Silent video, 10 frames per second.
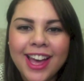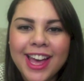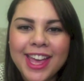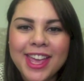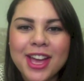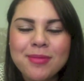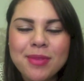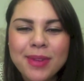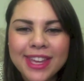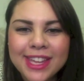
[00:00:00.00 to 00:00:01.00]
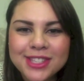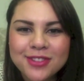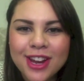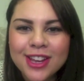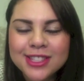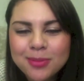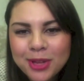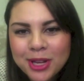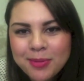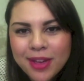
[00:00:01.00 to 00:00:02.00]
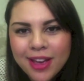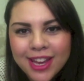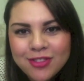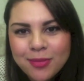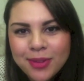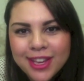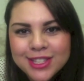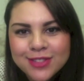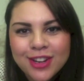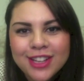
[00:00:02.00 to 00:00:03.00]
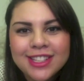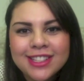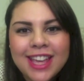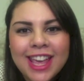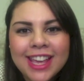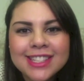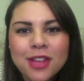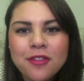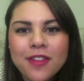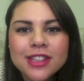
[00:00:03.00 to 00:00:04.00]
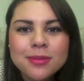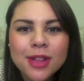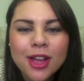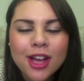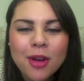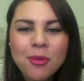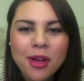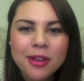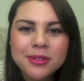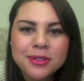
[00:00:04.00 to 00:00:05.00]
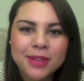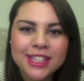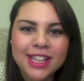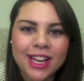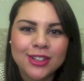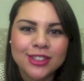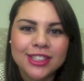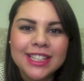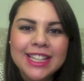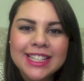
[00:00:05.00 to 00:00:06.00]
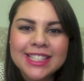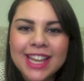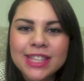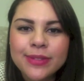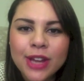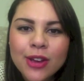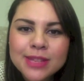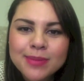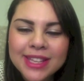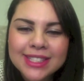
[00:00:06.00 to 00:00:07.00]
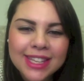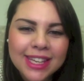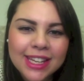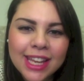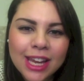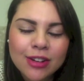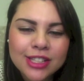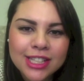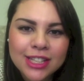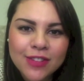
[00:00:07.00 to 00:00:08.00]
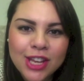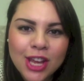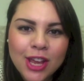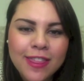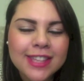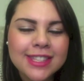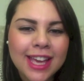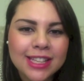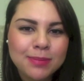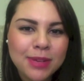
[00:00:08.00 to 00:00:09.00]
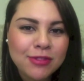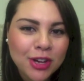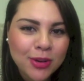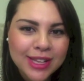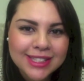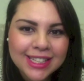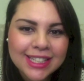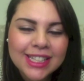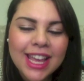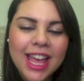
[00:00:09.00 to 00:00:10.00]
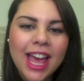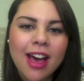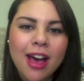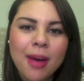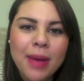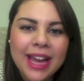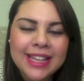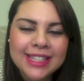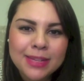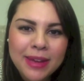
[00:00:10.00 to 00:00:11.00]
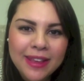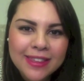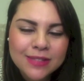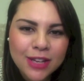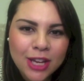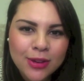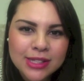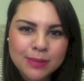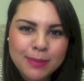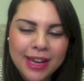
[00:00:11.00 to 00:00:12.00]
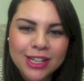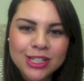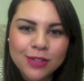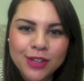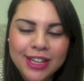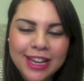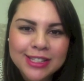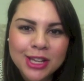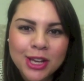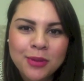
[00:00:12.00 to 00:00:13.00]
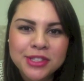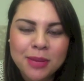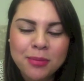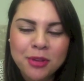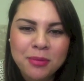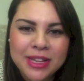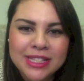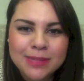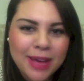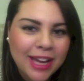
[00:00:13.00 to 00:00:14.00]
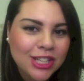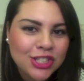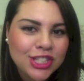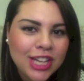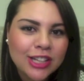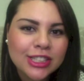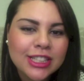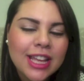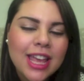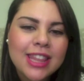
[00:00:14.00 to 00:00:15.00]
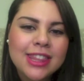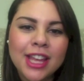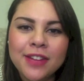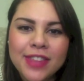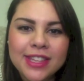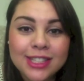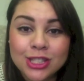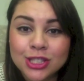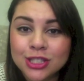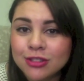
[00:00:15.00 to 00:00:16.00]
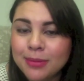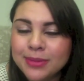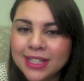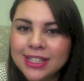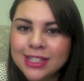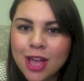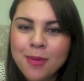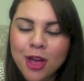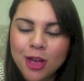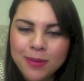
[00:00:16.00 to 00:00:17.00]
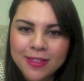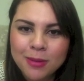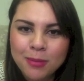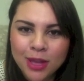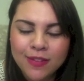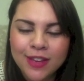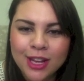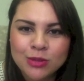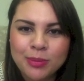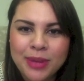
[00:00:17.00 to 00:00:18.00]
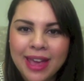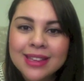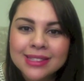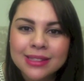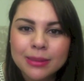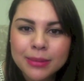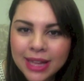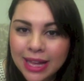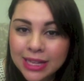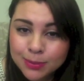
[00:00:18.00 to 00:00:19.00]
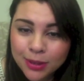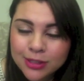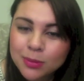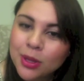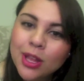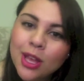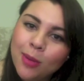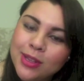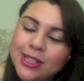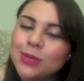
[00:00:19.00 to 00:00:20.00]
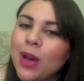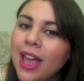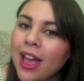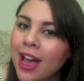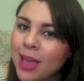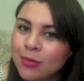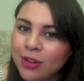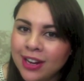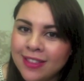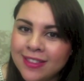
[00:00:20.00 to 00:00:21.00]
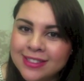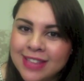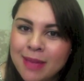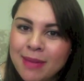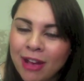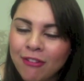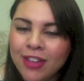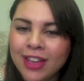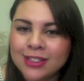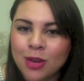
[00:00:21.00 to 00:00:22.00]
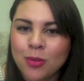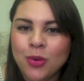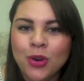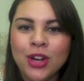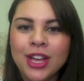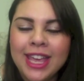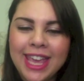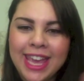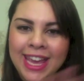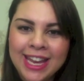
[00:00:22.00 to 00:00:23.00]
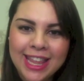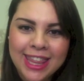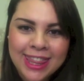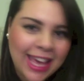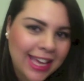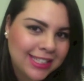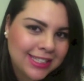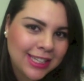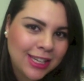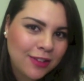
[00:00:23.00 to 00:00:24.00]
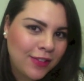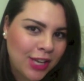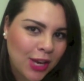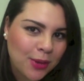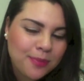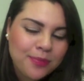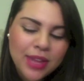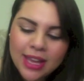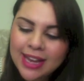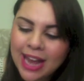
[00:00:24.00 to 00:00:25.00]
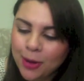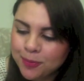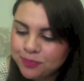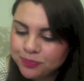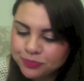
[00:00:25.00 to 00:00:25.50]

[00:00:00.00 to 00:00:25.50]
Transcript: Hi, I'm Rebequita Rose, the blogger behind Rebequita Rose's Excel fashion blog and welcome to my channel. Today's video is my skincare routine video. This has been requested. Um, I did make this video in Spanish a few days ago which I put on my Spanish channel. None of this is scripted so I'm hoping that both videos will be as similar as possible which is why I am wearing the same outfit as I wore in that video. Now,